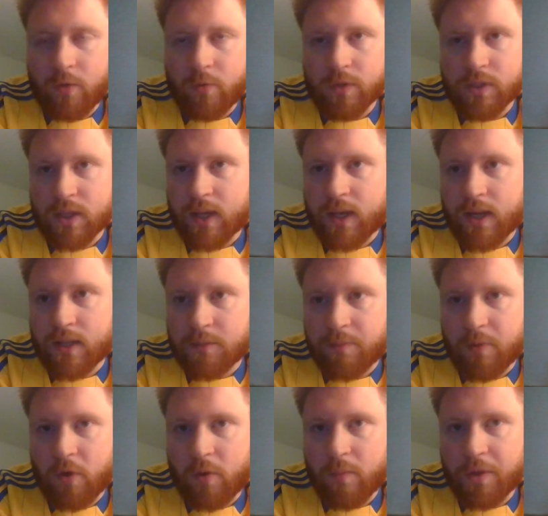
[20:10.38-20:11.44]
was it against
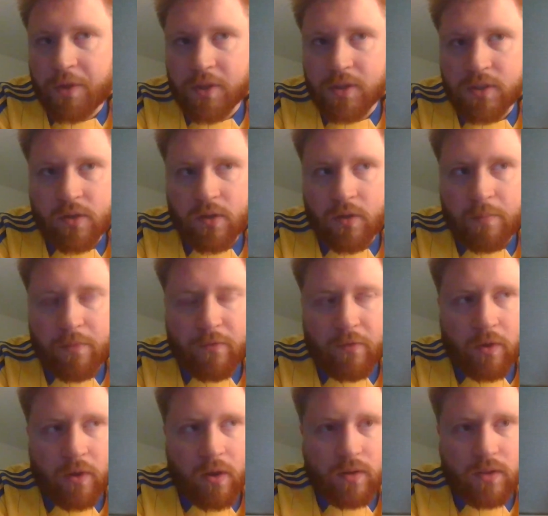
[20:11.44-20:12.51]
Bournemouth that scored
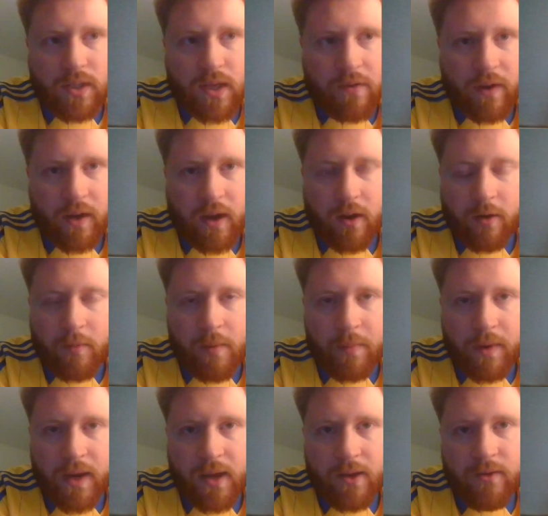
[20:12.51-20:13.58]
before long stuff. I can't remember
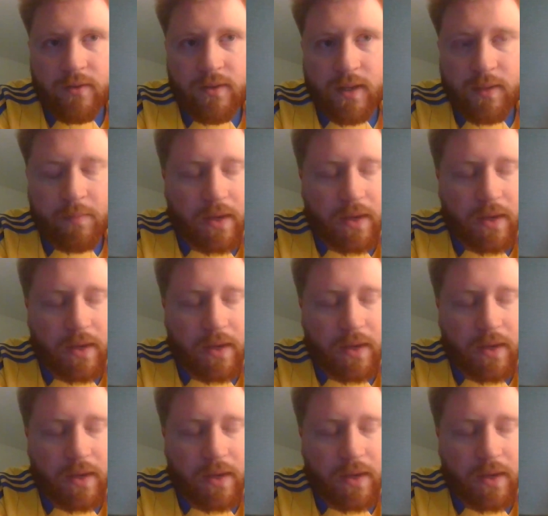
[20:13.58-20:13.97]
now. My